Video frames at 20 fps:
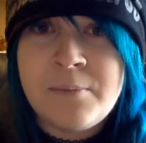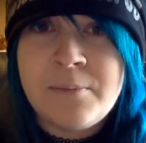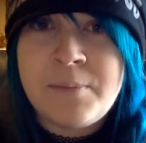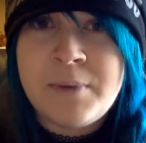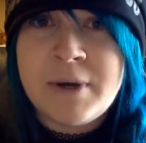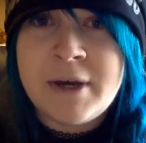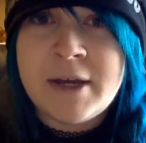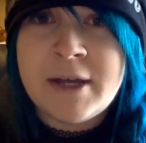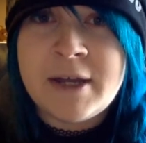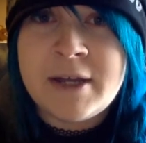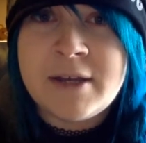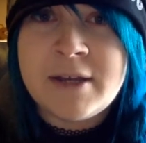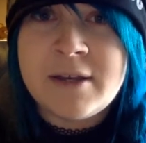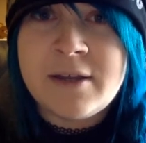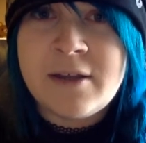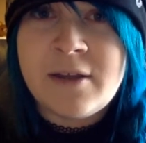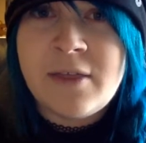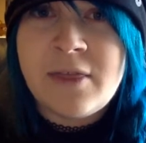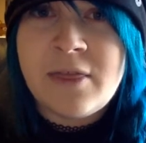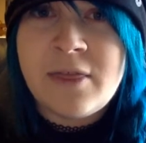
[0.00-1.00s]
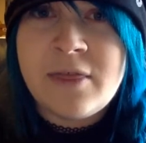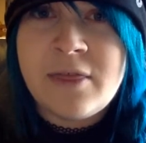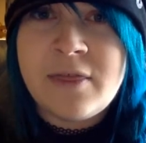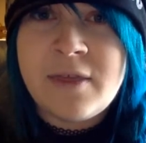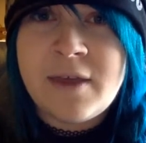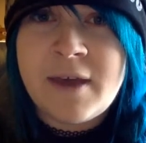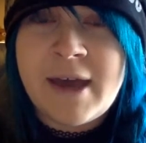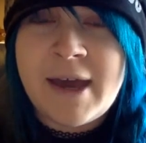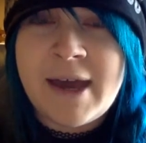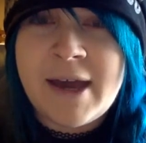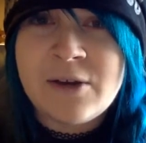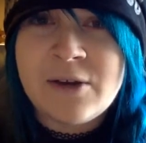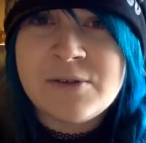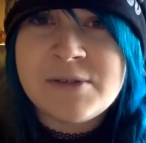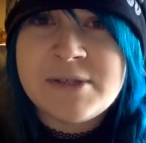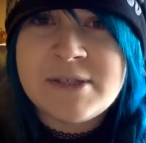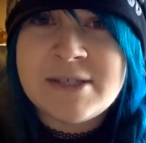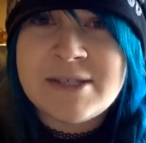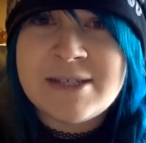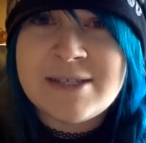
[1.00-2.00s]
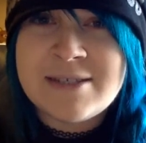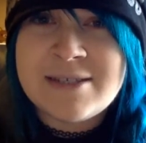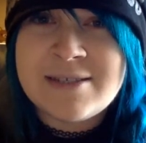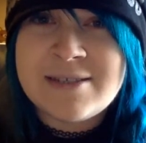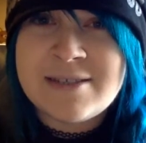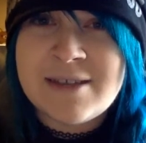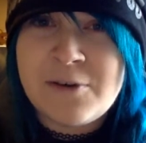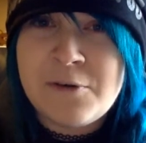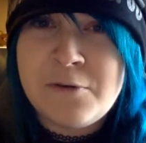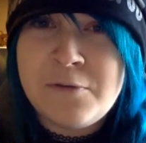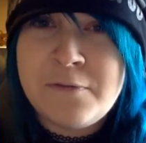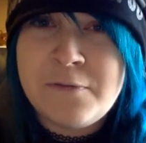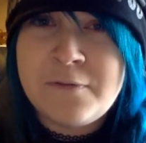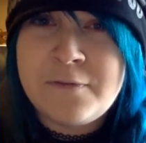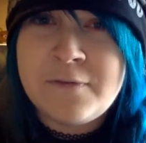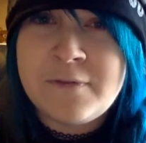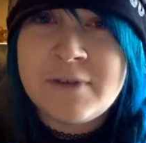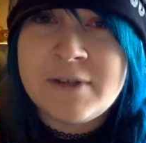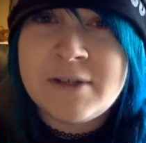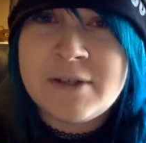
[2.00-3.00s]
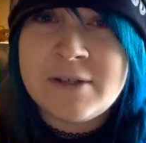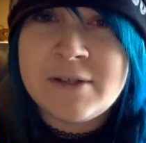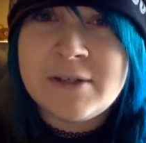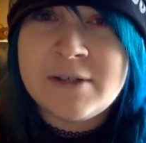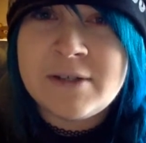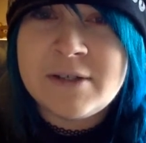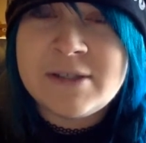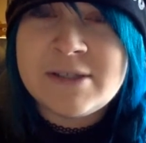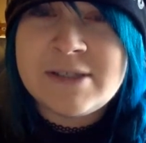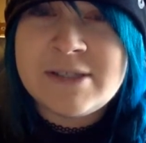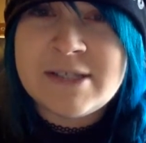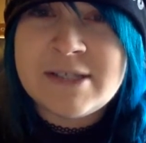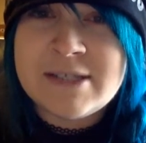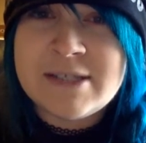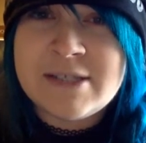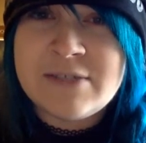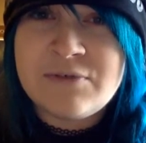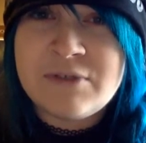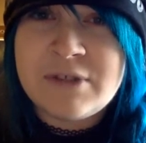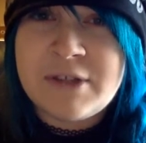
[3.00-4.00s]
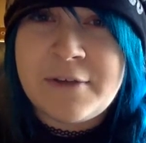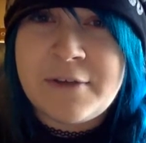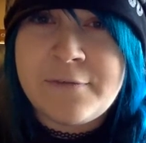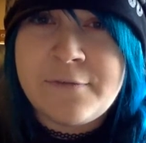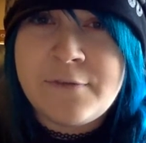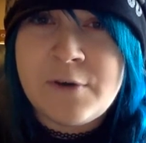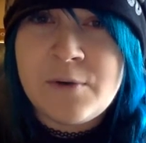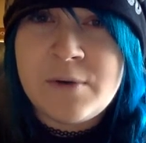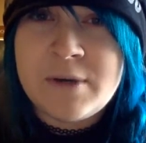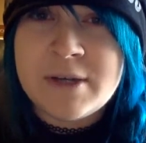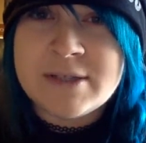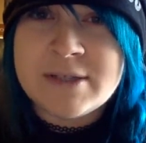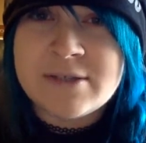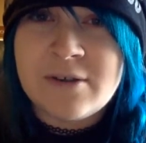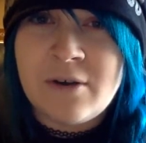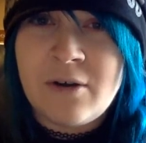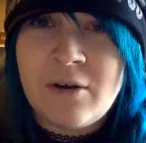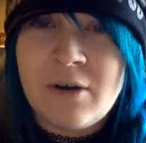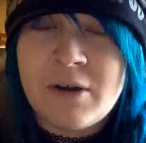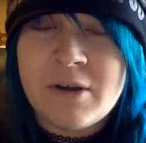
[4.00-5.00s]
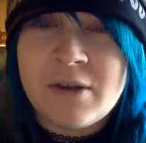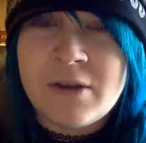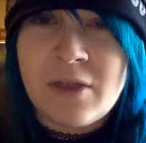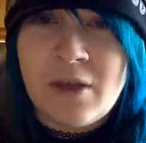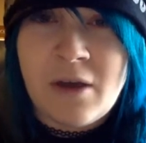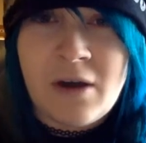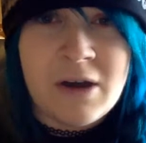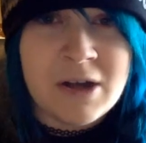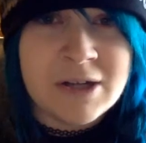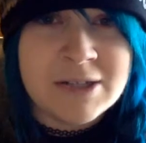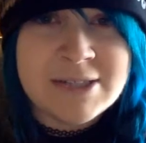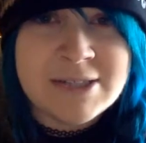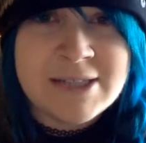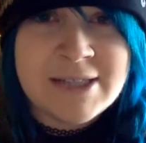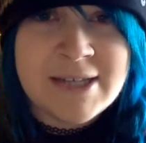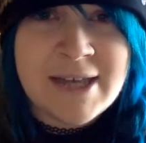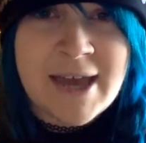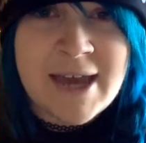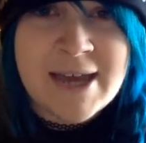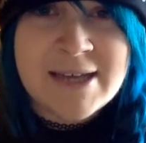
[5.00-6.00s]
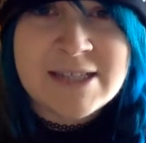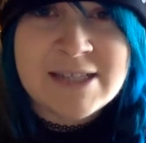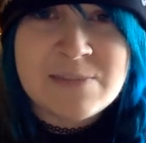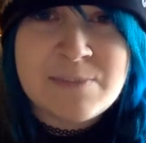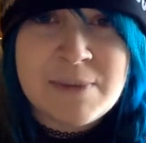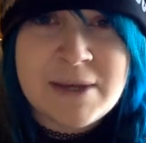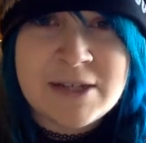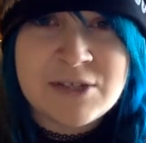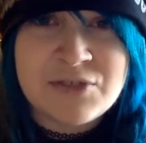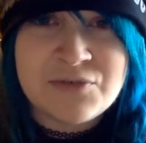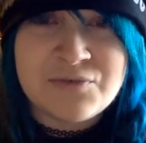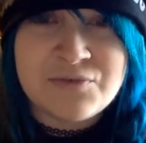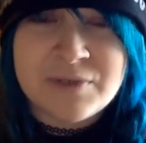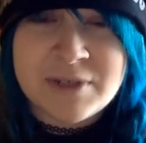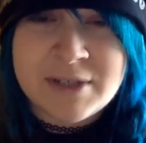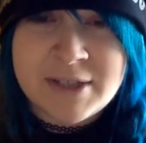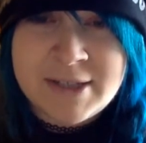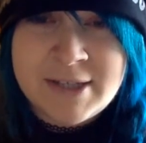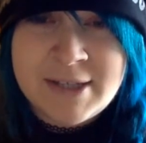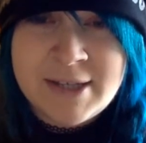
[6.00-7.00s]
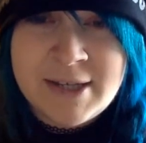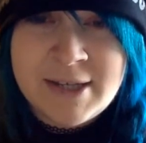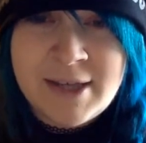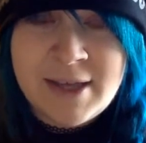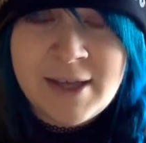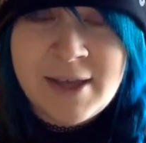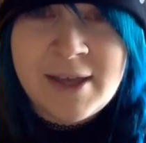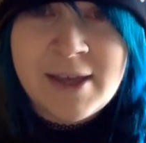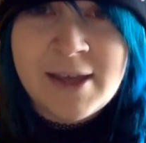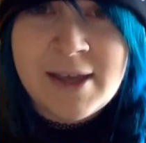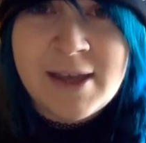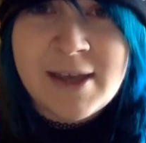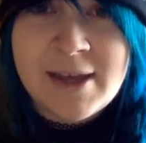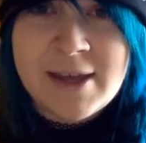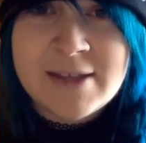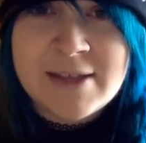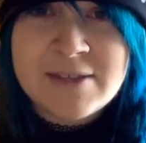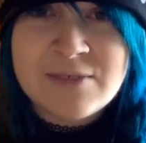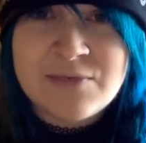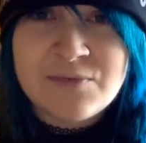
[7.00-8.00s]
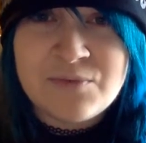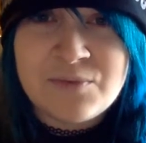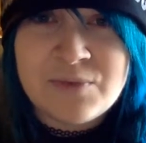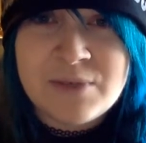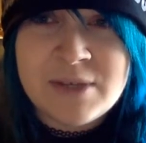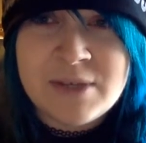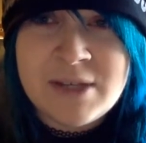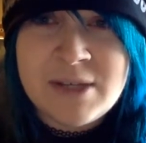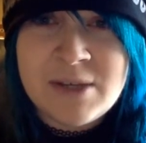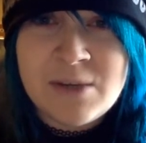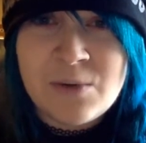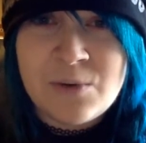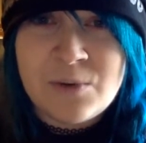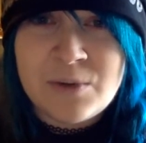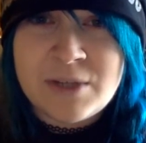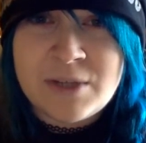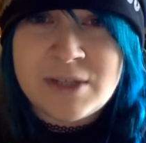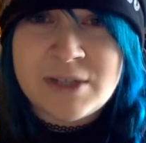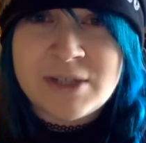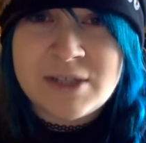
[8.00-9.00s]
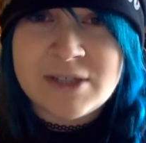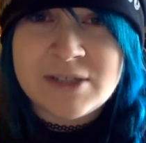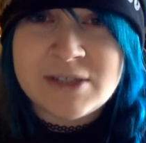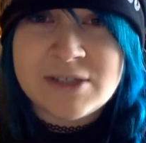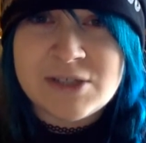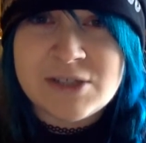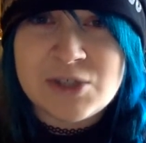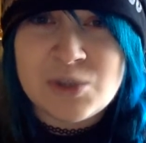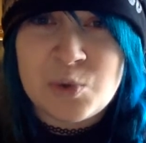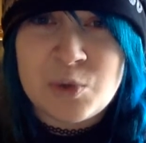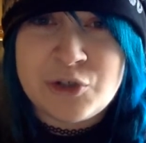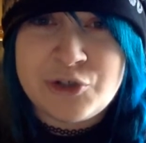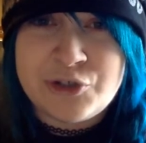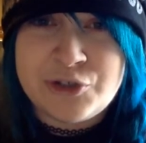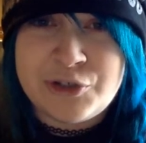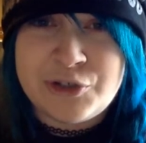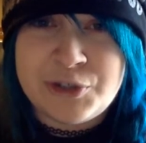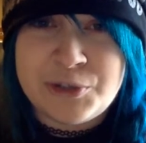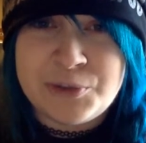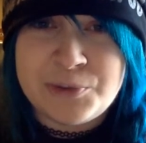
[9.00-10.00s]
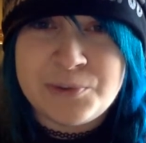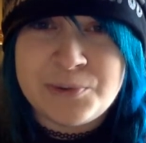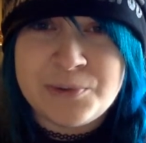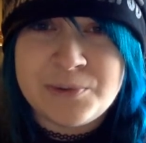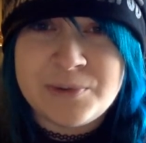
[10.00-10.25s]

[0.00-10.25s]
but the house itself doesn't really focus on the haunting aspect, really. It's really only to torture you,